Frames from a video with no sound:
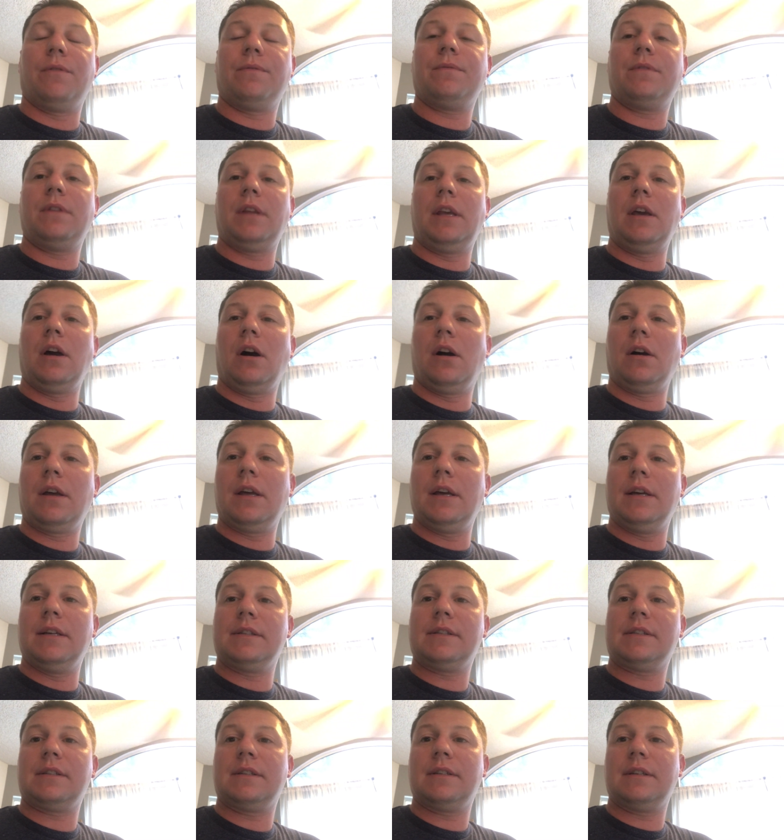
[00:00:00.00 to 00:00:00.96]

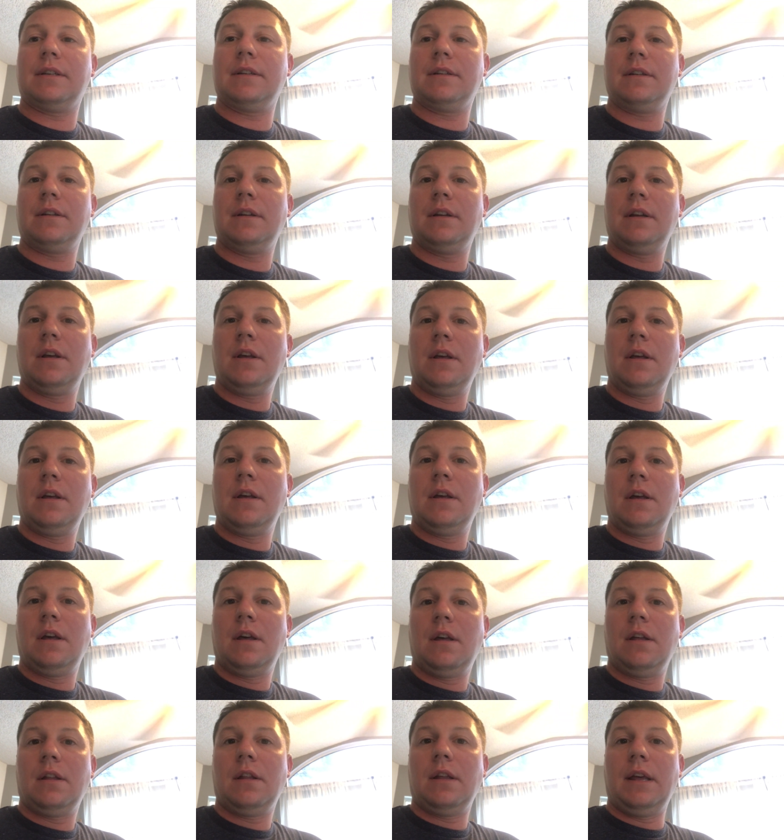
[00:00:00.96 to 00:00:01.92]
youngest
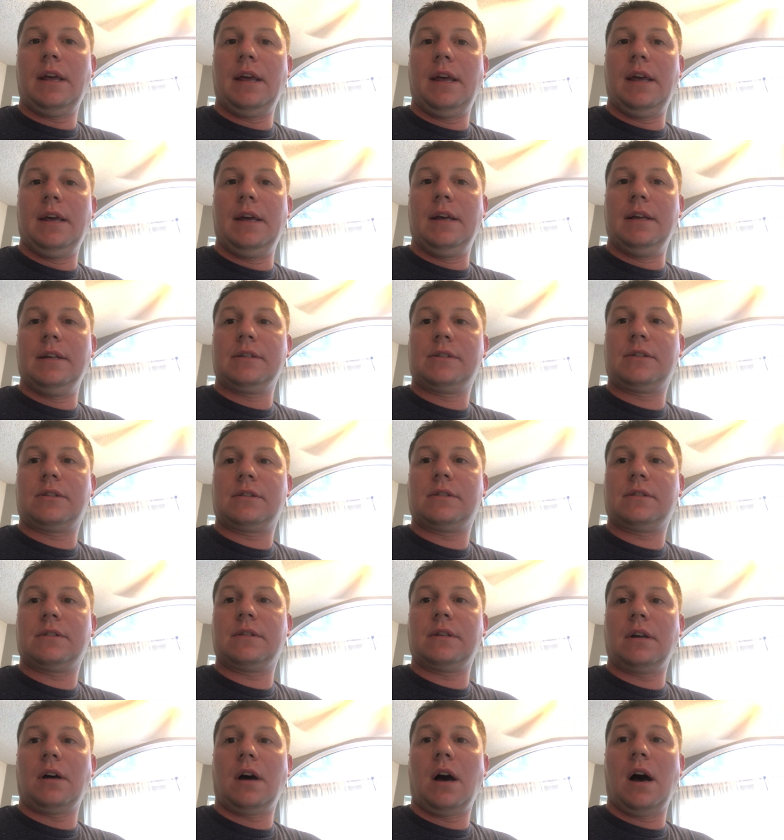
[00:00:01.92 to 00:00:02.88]

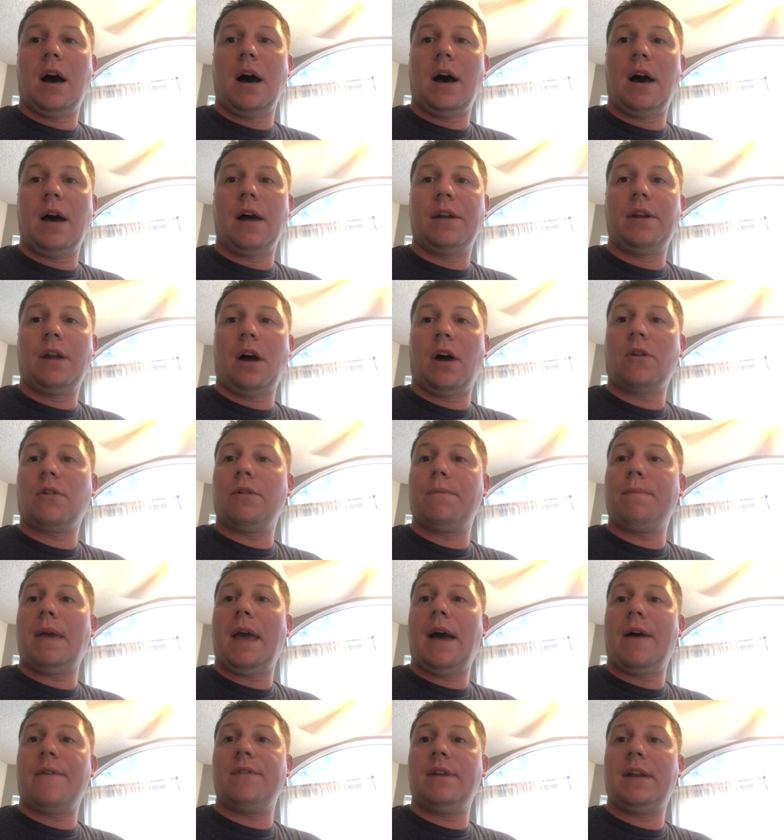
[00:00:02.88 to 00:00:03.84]
is not going to be
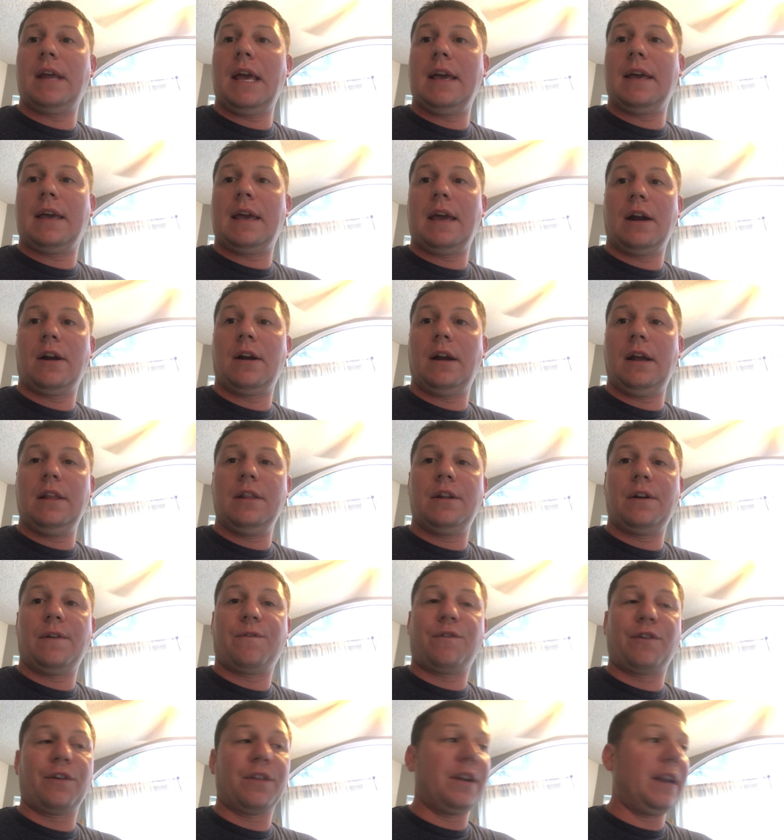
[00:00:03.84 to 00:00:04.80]
having daycare either
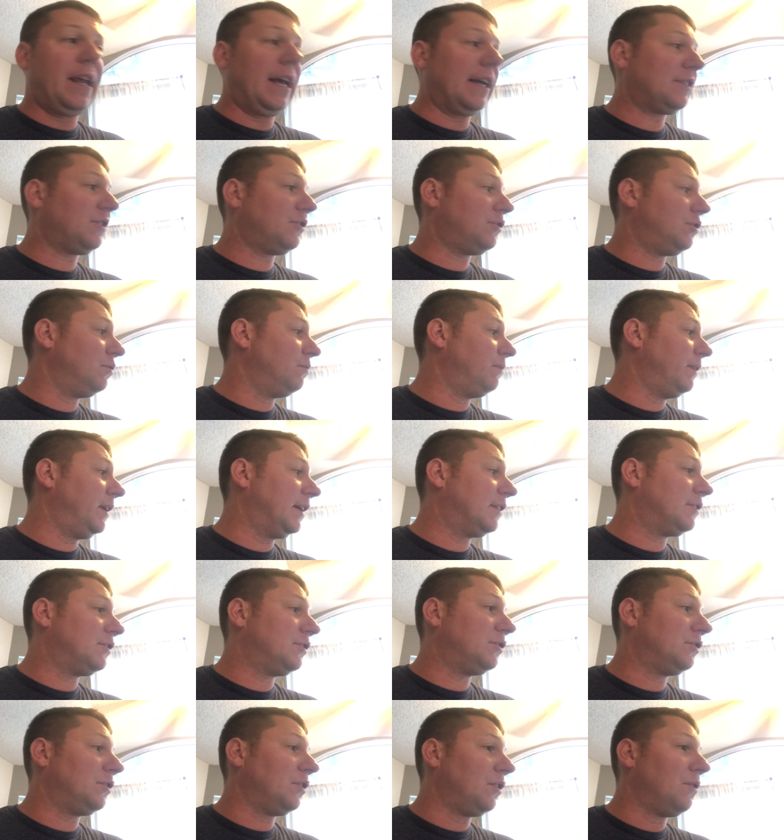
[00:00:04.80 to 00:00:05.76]
for the next 2 weeks.
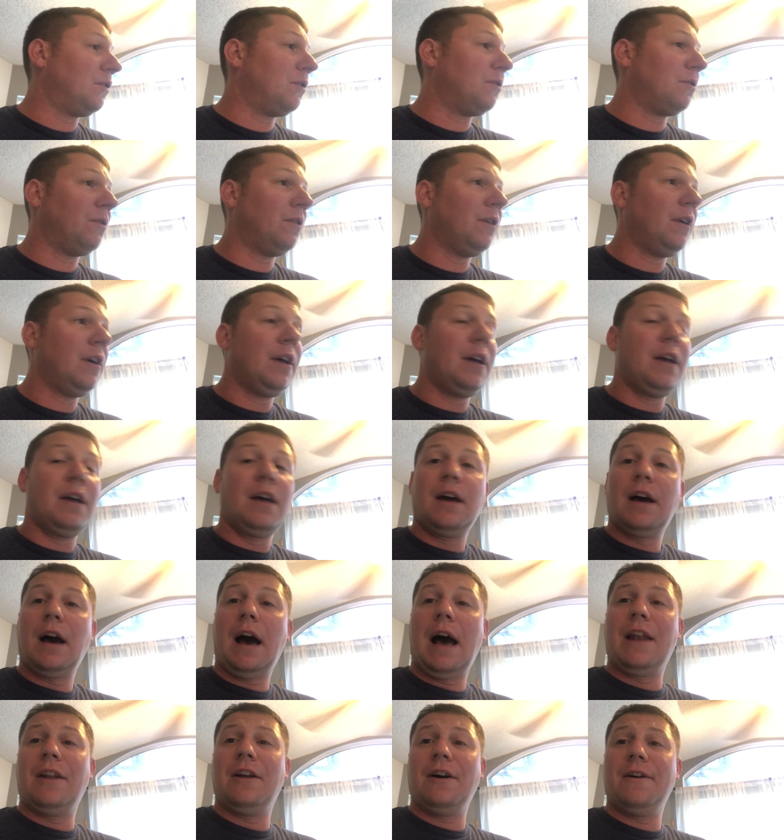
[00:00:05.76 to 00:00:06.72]
So
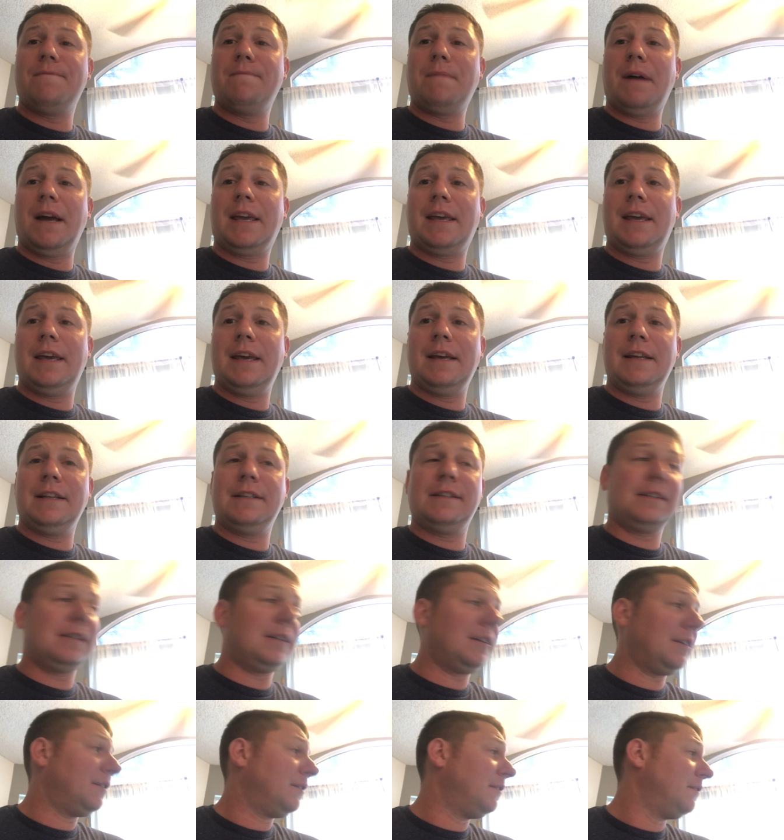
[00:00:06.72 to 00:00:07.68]
I love my
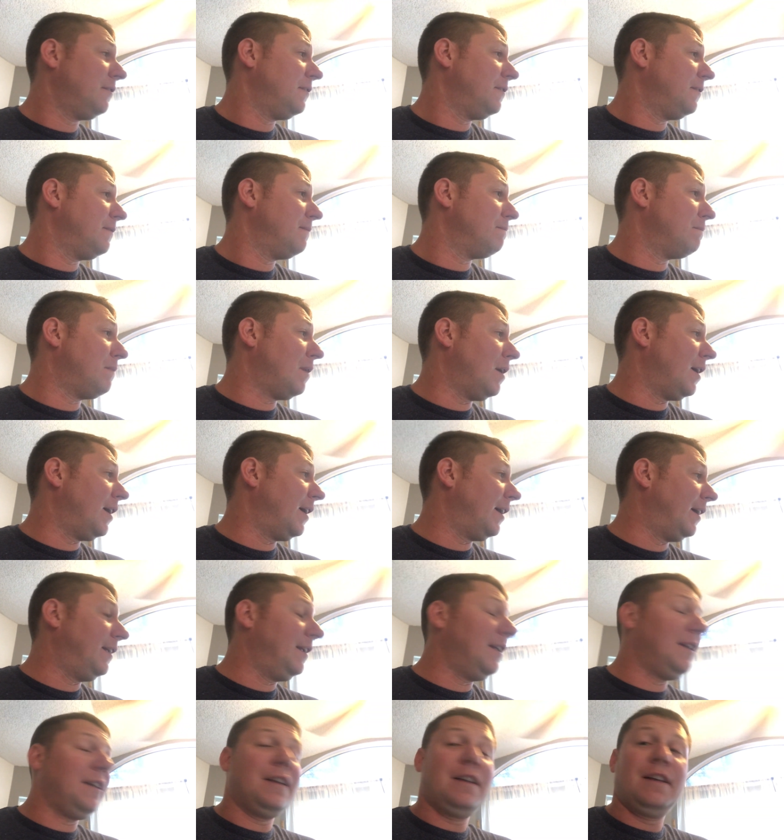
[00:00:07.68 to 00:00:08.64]
kids,
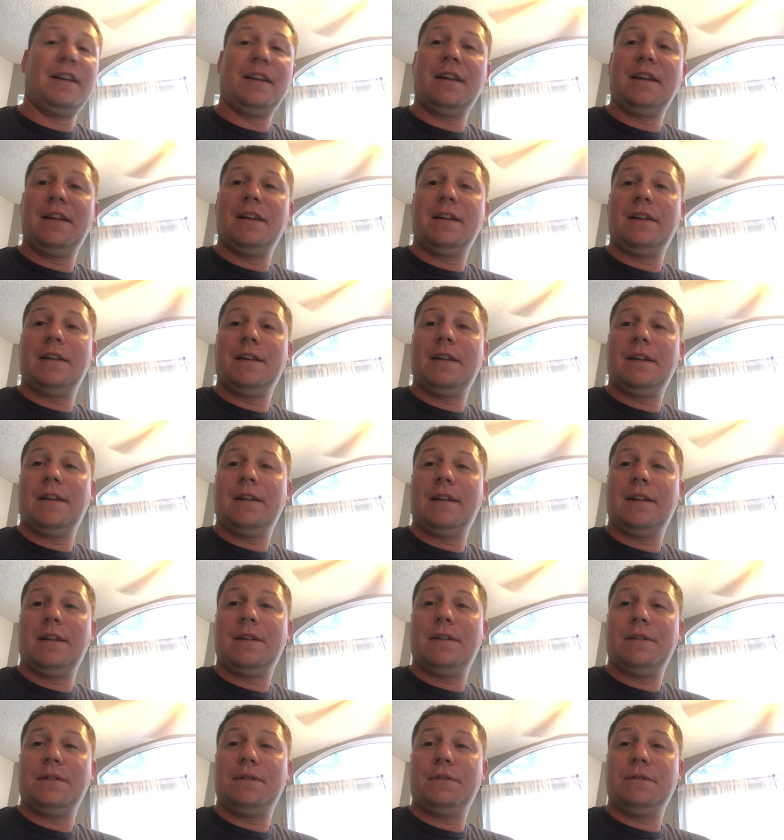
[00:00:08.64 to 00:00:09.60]
but
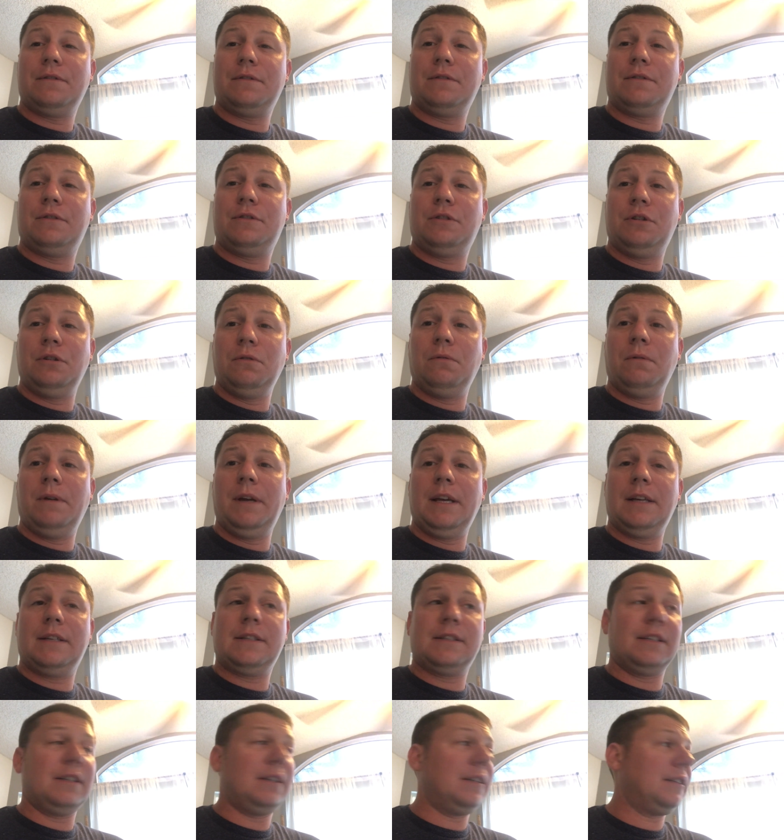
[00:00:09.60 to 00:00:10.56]
2
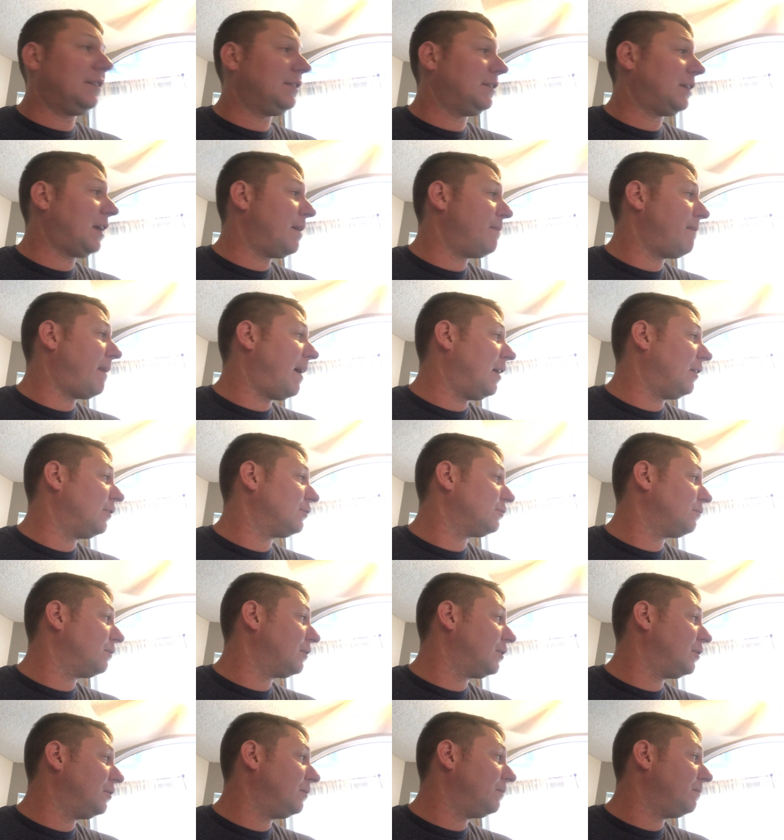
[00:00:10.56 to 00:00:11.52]
weeks in the same house
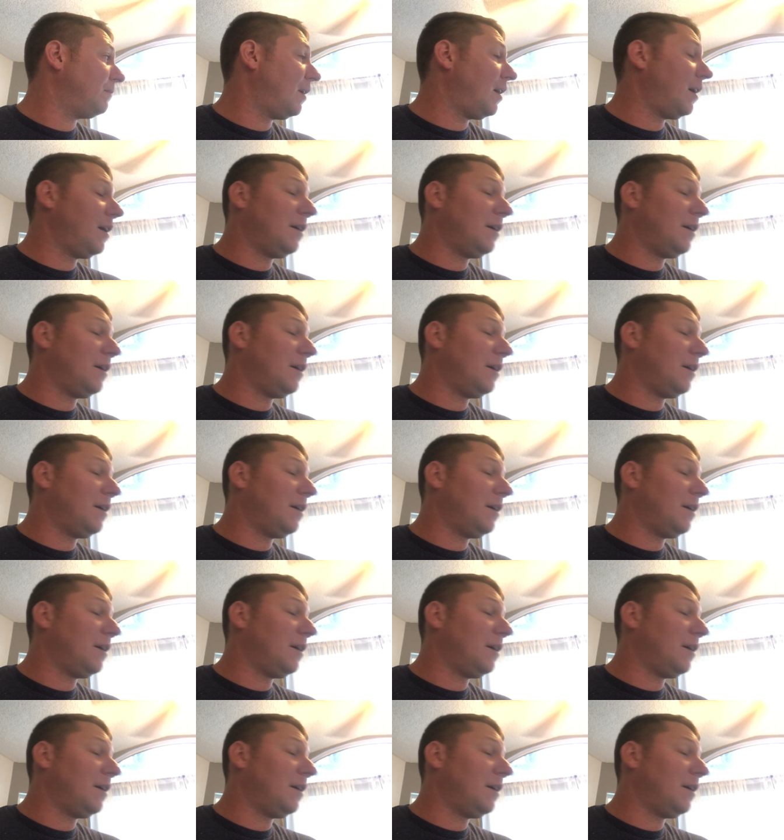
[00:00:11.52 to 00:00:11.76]
with them